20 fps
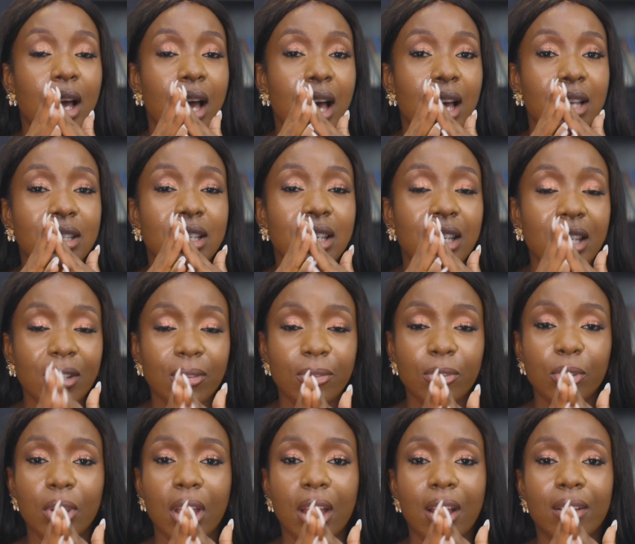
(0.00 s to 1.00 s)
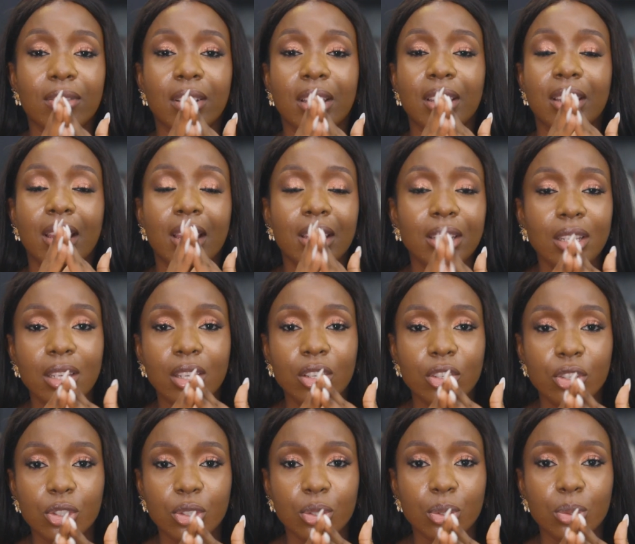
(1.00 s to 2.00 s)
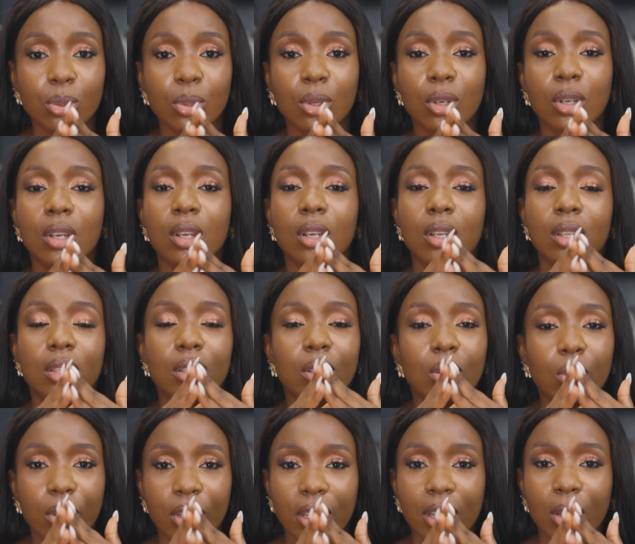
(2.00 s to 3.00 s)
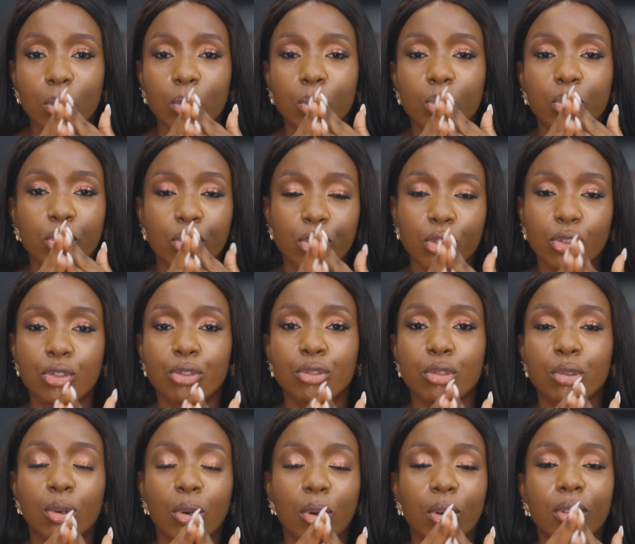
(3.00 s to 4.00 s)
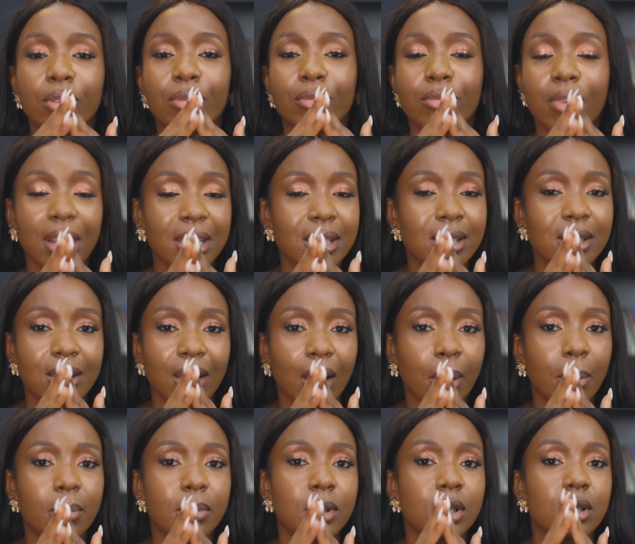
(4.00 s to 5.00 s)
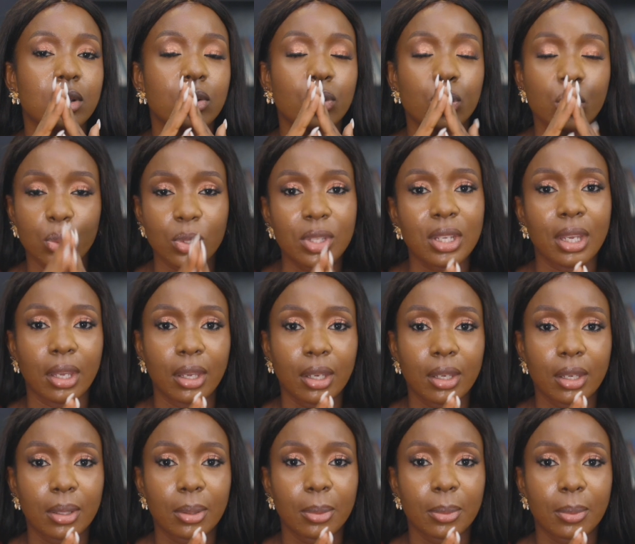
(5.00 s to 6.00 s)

And if you have any issue, the lawyer will put you through on the right steps to take.